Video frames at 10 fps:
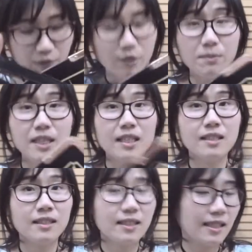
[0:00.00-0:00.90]

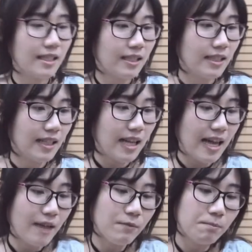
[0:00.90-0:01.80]
haven't
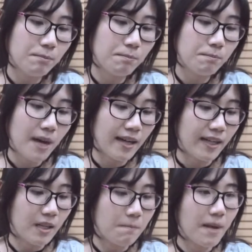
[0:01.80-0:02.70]
buy
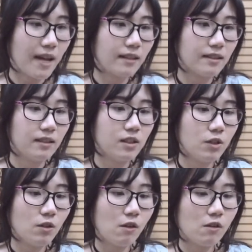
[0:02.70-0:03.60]
any bag in
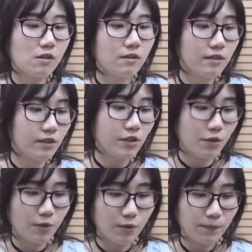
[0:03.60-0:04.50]
so long.
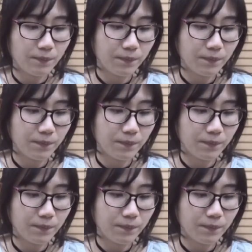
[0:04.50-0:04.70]
So,